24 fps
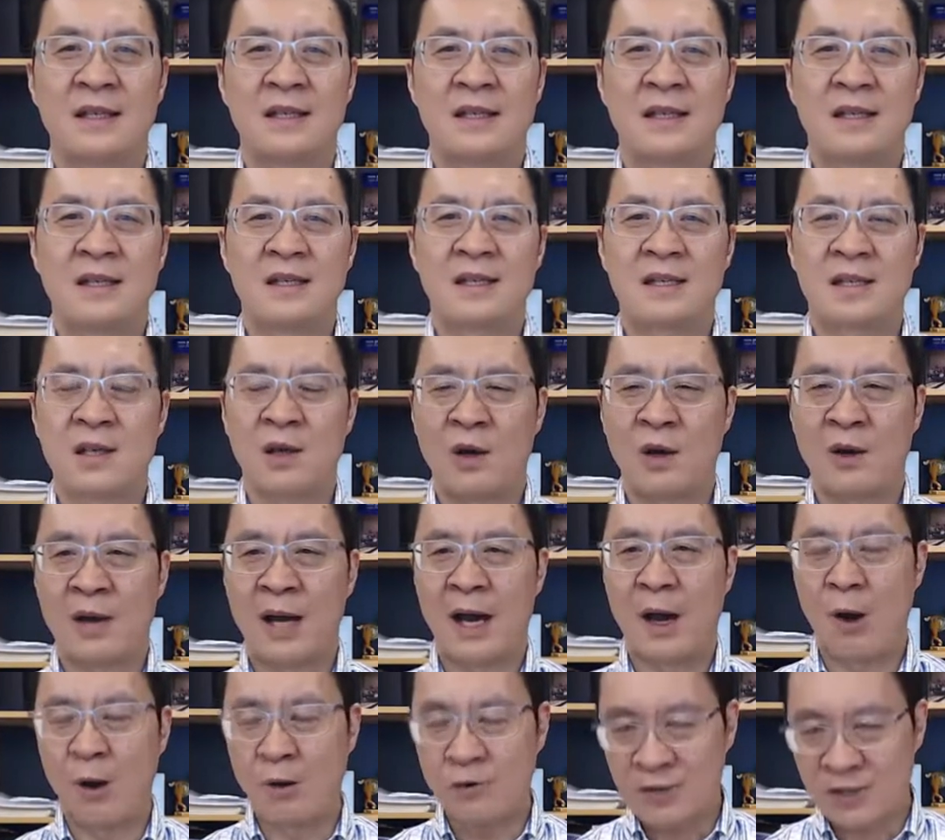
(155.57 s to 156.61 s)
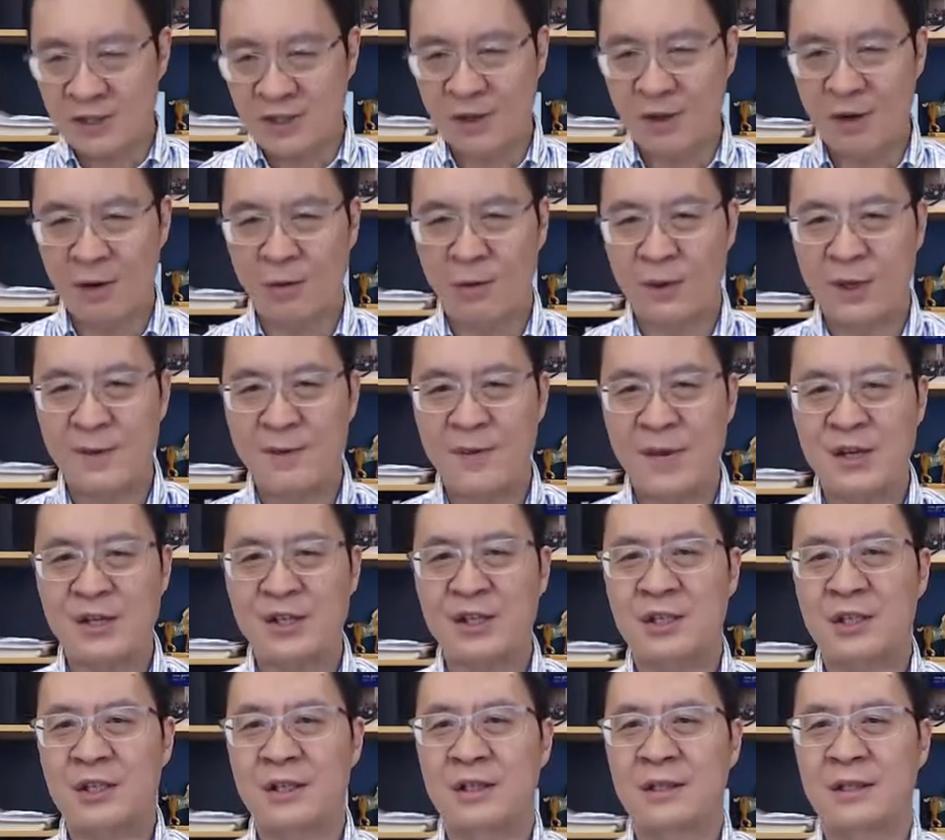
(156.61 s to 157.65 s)
So also we
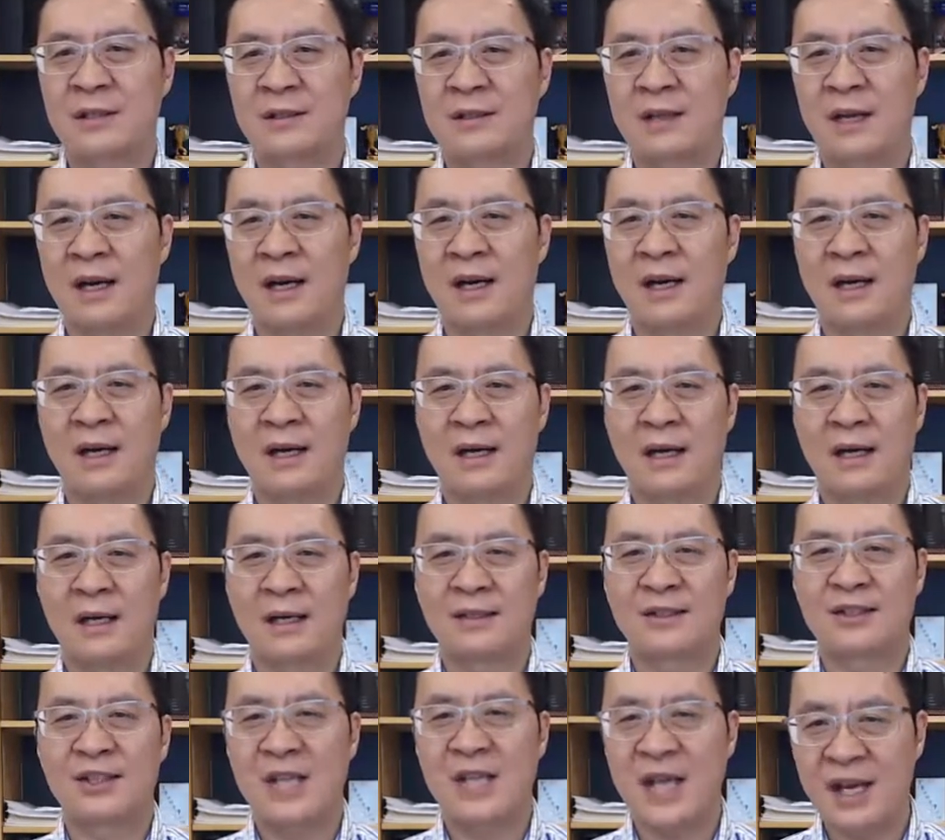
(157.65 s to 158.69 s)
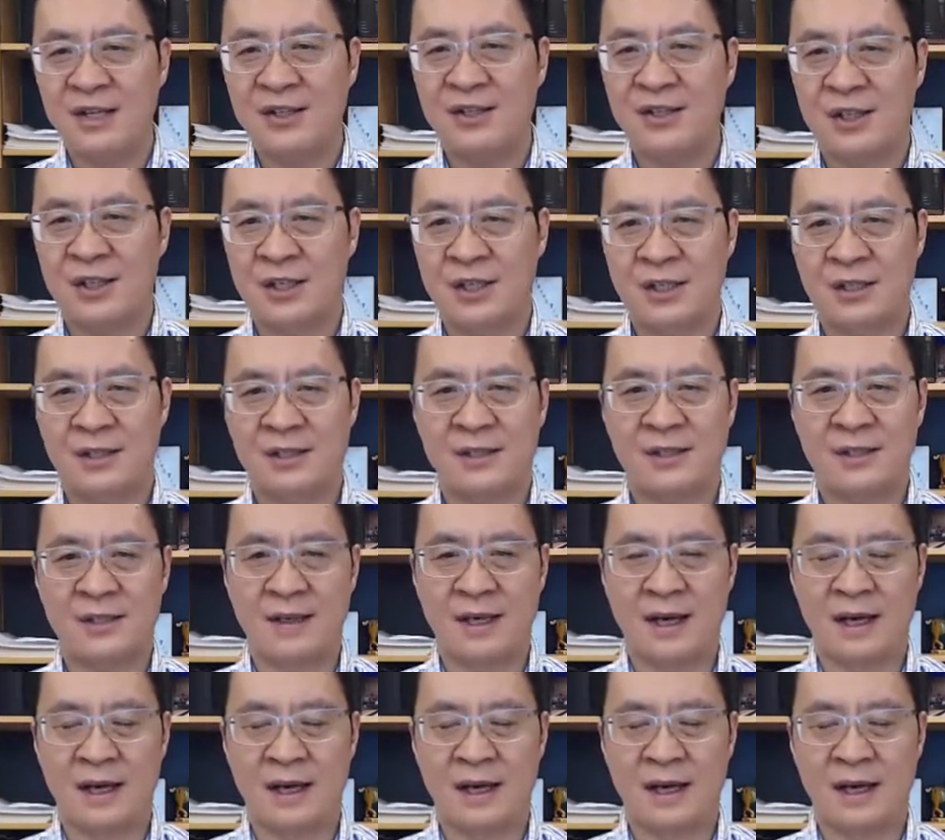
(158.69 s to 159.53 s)
measure changes